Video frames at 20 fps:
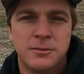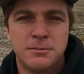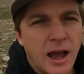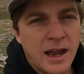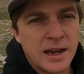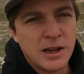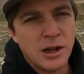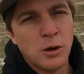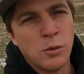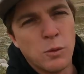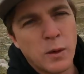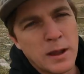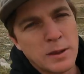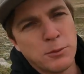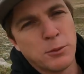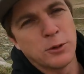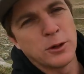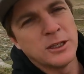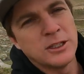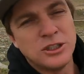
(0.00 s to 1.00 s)
I know
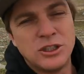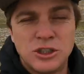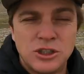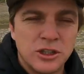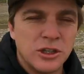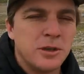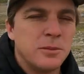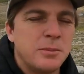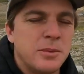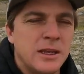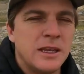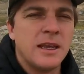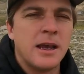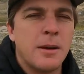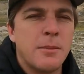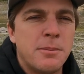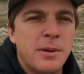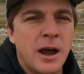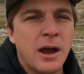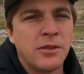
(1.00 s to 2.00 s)
wakeboarding shouldn't be
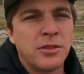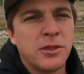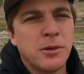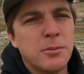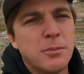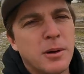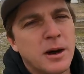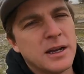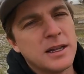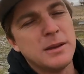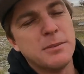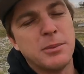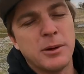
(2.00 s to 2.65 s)
about the money,